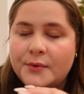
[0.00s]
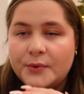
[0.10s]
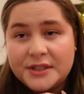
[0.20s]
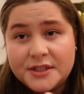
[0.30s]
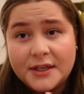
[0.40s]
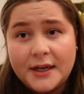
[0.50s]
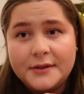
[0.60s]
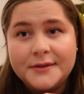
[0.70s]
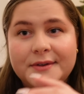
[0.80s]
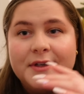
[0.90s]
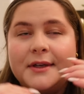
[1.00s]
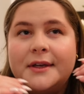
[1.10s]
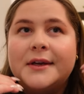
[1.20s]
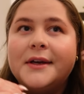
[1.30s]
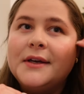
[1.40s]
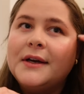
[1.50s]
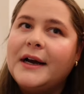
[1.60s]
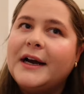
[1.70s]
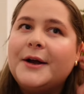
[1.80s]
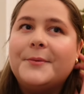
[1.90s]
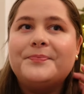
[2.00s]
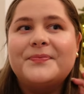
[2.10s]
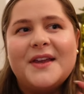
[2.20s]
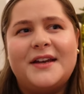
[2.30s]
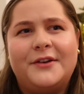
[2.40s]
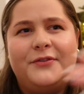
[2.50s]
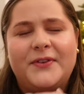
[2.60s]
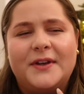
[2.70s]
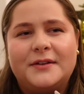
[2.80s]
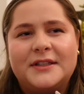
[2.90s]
with Chanel. And I feel